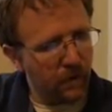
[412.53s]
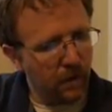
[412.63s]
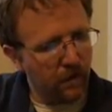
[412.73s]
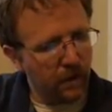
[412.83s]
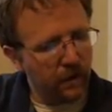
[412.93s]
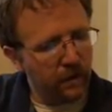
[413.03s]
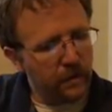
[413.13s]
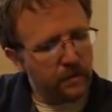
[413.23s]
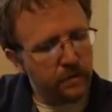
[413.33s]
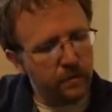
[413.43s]
All right,
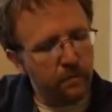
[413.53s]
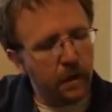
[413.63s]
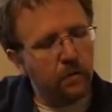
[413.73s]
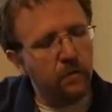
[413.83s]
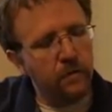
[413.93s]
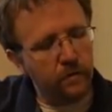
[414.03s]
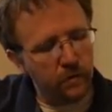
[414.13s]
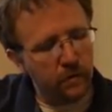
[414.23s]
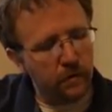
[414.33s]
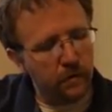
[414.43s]
so the main ones we're
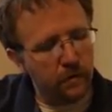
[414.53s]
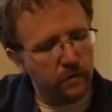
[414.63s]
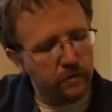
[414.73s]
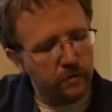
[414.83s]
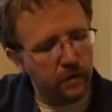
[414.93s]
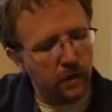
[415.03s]
going to use